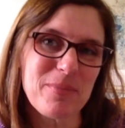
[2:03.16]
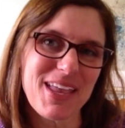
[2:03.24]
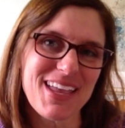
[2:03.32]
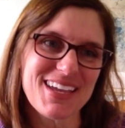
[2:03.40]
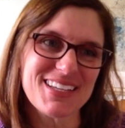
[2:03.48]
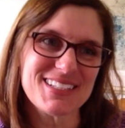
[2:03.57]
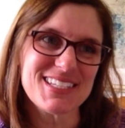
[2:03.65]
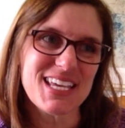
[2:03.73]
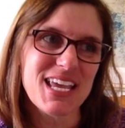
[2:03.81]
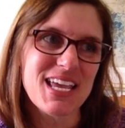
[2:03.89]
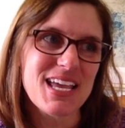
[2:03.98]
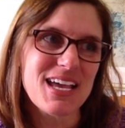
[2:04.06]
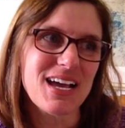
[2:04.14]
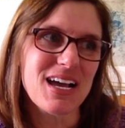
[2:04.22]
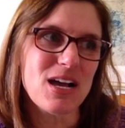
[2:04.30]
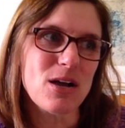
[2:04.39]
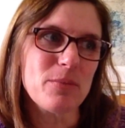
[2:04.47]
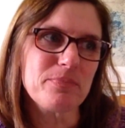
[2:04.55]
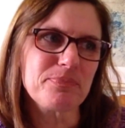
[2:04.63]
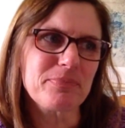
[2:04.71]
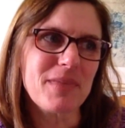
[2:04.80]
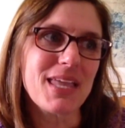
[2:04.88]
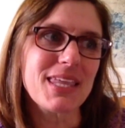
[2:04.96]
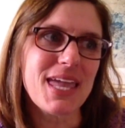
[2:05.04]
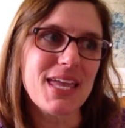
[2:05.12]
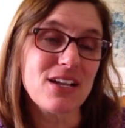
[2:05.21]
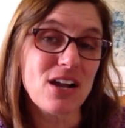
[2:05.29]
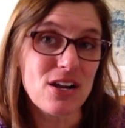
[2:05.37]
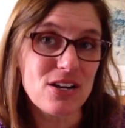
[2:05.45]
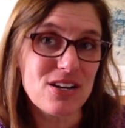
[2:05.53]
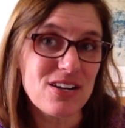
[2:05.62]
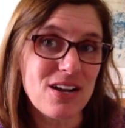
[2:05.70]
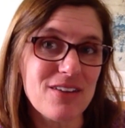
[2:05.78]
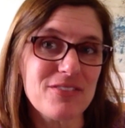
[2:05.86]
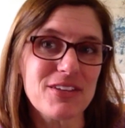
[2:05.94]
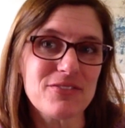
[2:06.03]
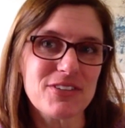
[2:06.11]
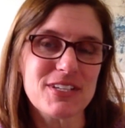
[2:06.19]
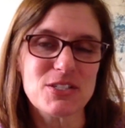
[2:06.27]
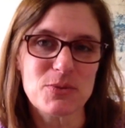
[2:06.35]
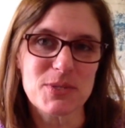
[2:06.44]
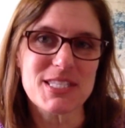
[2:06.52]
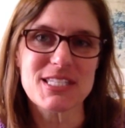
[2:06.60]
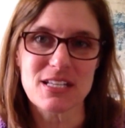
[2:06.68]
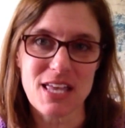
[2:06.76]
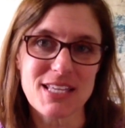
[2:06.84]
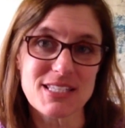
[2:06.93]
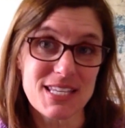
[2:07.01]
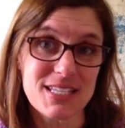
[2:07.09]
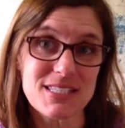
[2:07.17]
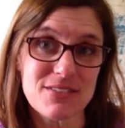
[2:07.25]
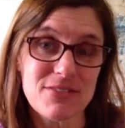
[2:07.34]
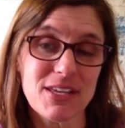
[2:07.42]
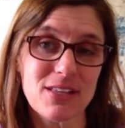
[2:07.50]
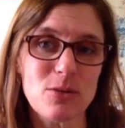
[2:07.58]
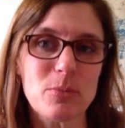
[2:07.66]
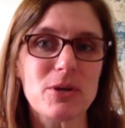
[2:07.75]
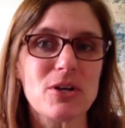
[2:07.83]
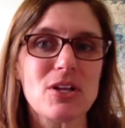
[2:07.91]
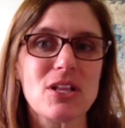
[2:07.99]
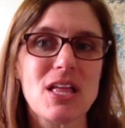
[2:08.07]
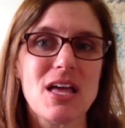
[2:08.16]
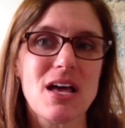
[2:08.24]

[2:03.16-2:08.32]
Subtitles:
and Kate Carter of Infinite Twist still has kits available